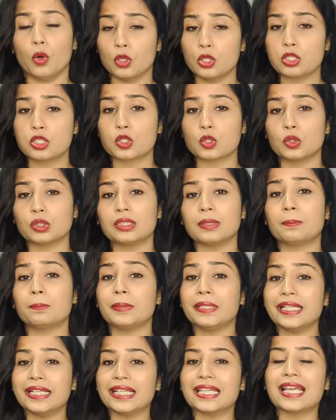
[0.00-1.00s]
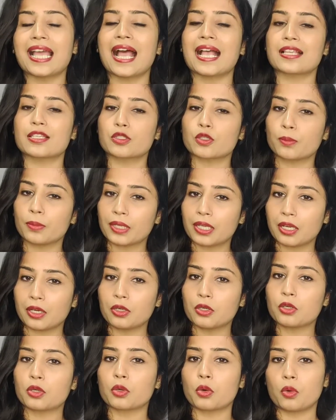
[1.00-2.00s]
Also, the bleeding has to be
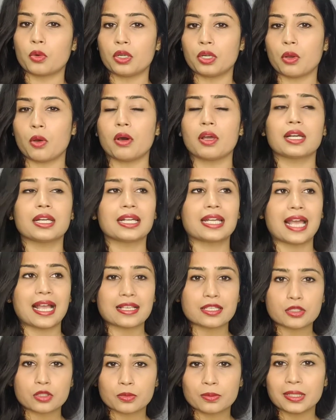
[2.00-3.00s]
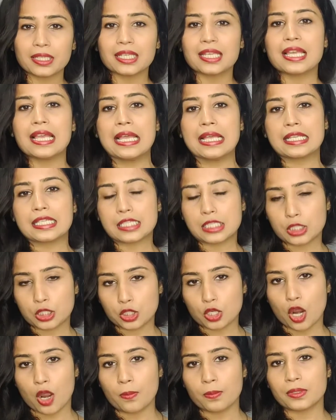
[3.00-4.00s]
controlled or it has to be
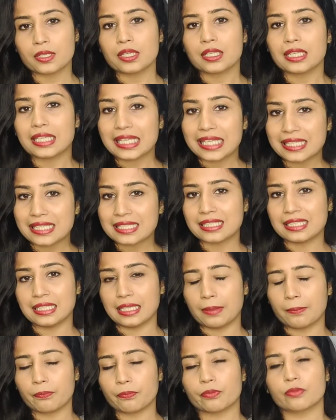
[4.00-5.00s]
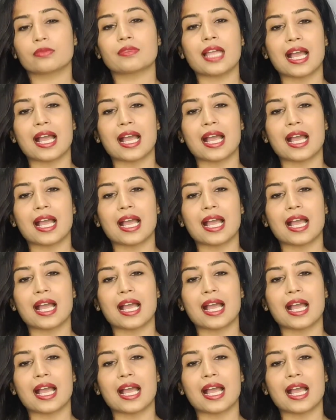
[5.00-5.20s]
stopped easily.